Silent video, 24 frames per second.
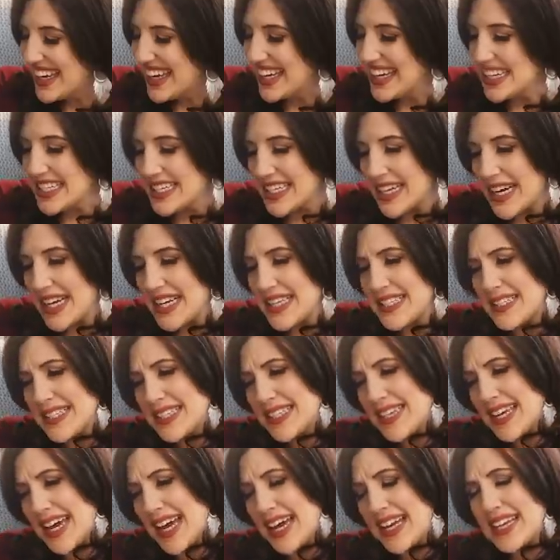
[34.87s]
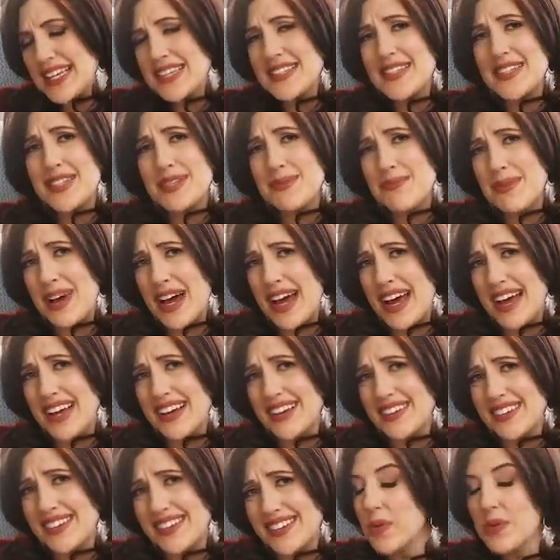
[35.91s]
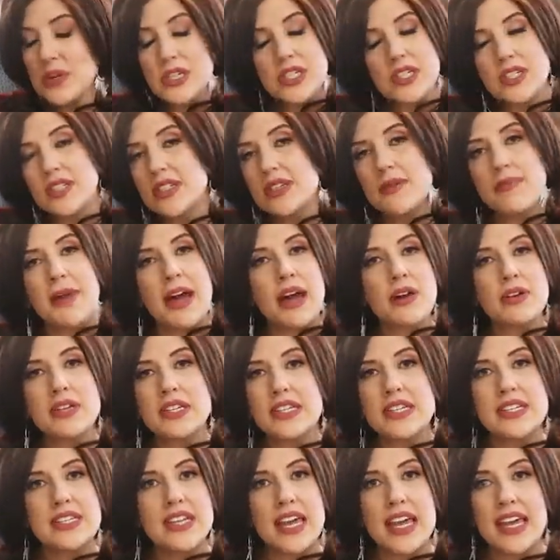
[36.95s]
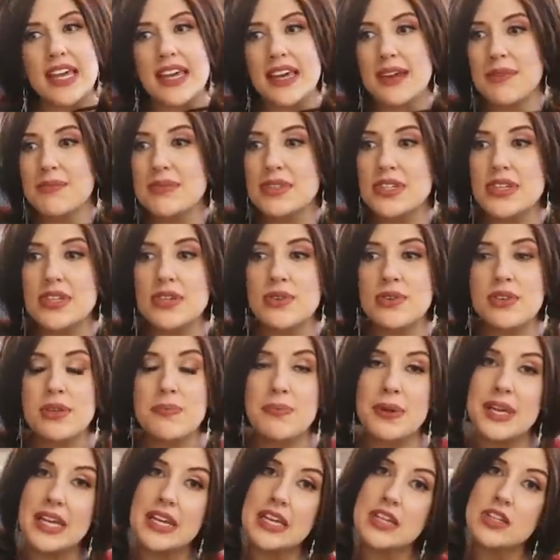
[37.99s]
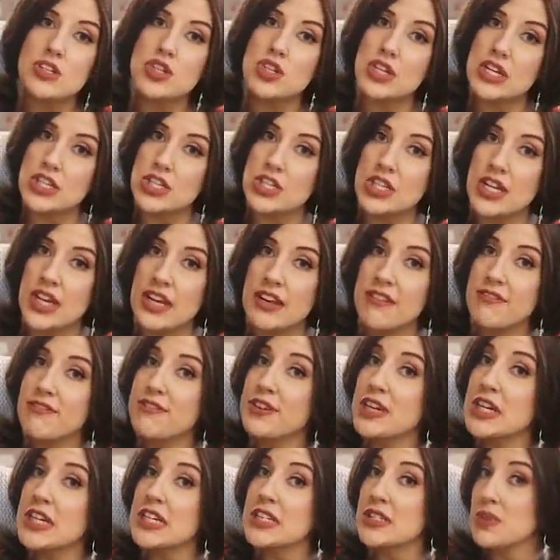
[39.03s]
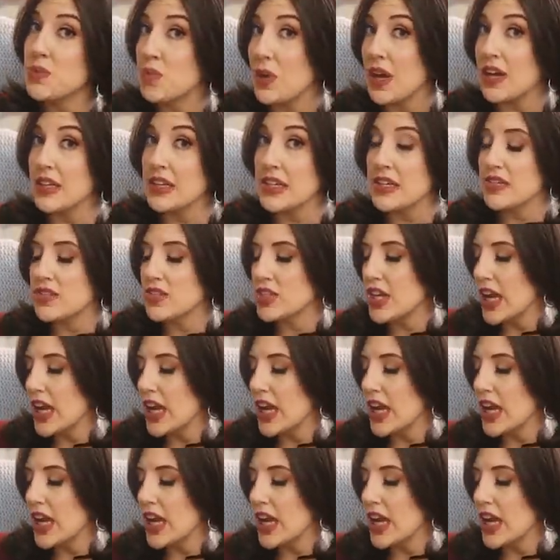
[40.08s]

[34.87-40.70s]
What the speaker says: and he's got his daddy's smile. We're just about to take him to the pediatrician for his wellness